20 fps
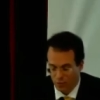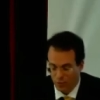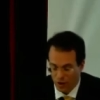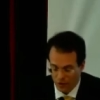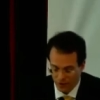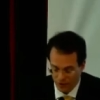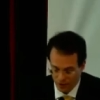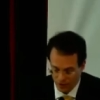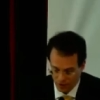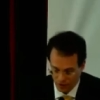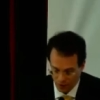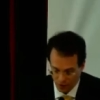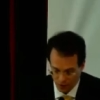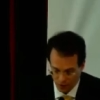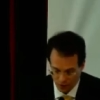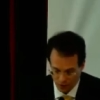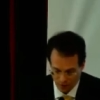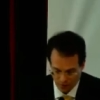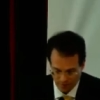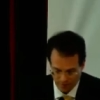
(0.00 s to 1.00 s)
Were it
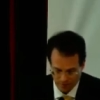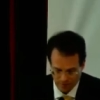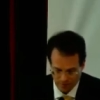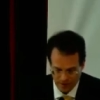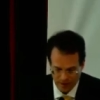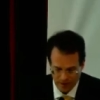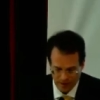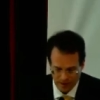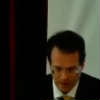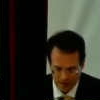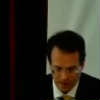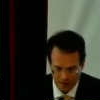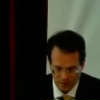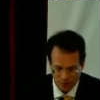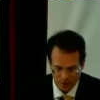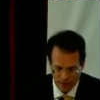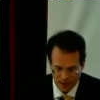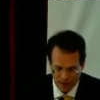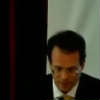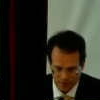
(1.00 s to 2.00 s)
so, then
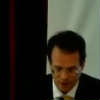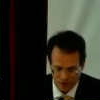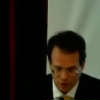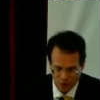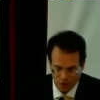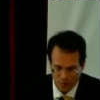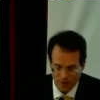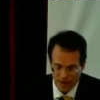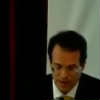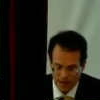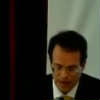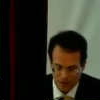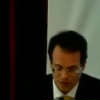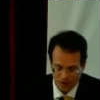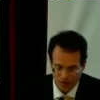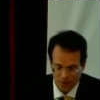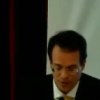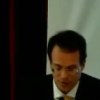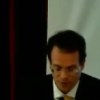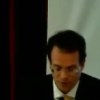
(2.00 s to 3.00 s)
it would have
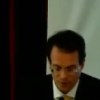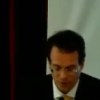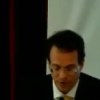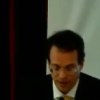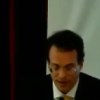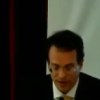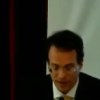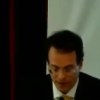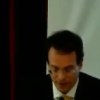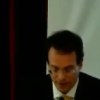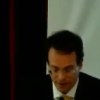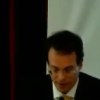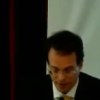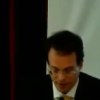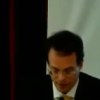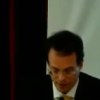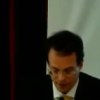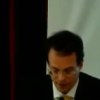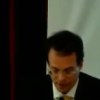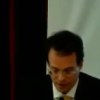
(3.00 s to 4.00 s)
determination through
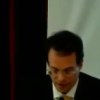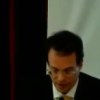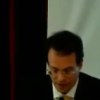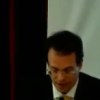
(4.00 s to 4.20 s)
another